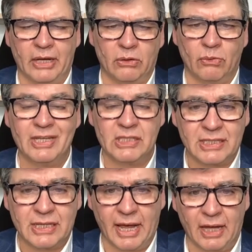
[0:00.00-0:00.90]
grid
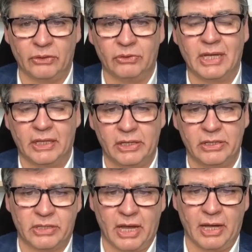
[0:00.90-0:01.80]
scale, utility
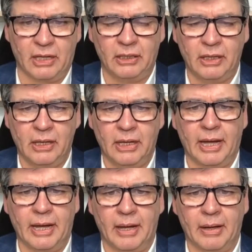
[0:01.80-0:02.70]
scale
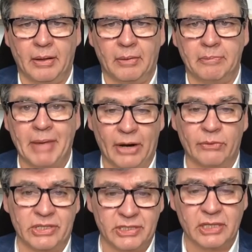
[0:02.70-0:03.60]

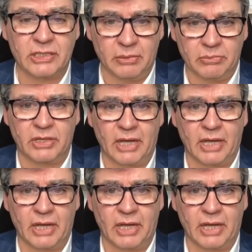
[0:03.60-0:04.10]
battery systems,